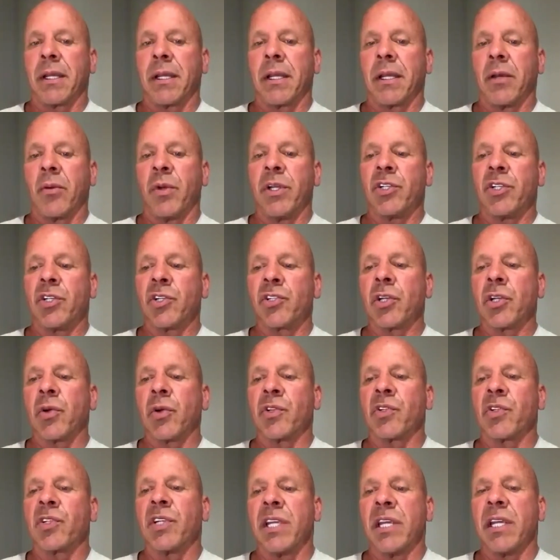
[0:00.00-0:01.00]
we just
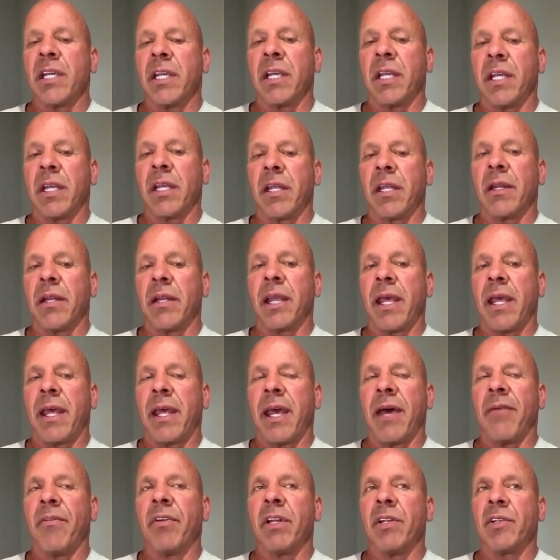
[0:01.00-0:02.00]
don't see
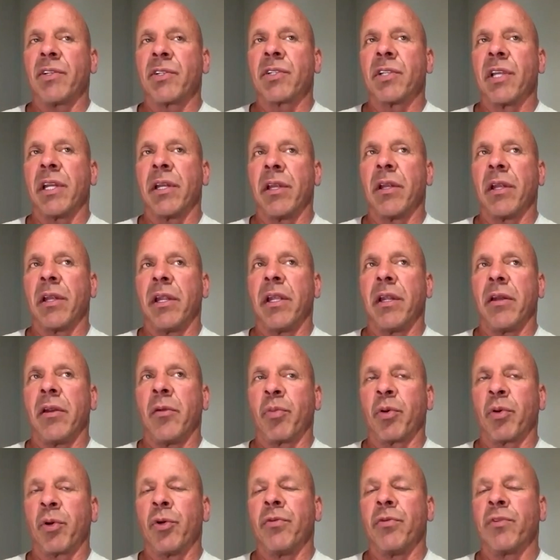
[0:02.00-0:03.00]
evidence that it
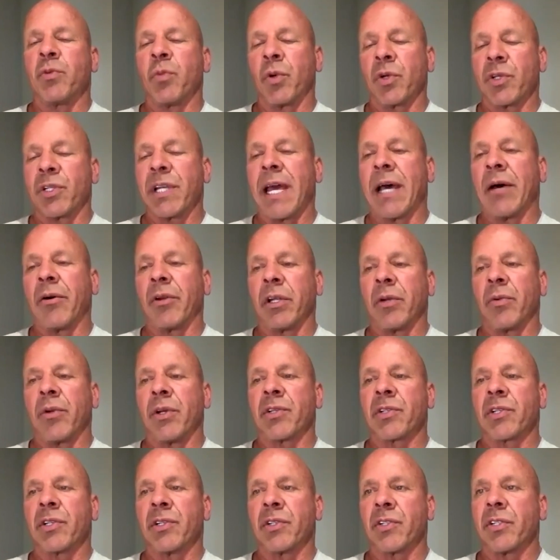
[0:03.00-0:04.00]
improves mortality
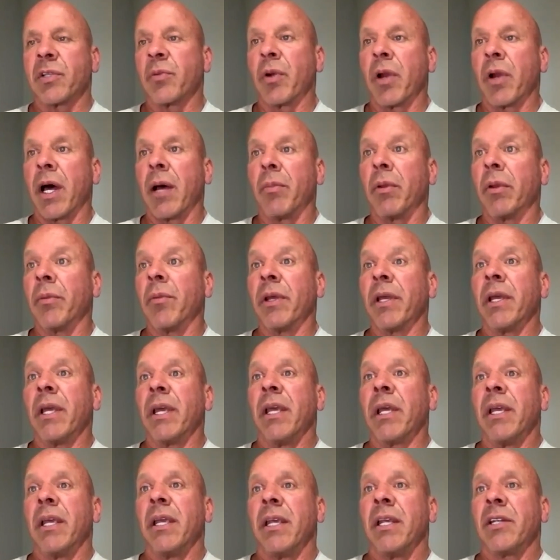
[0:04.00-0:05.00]
risk is the problem.
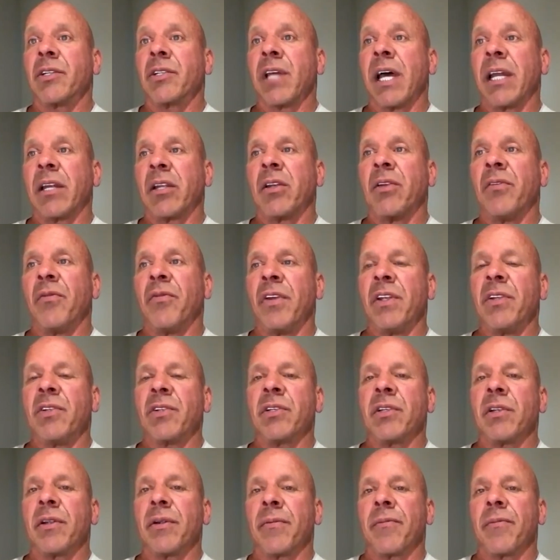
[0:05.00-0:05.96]
It's not convinced.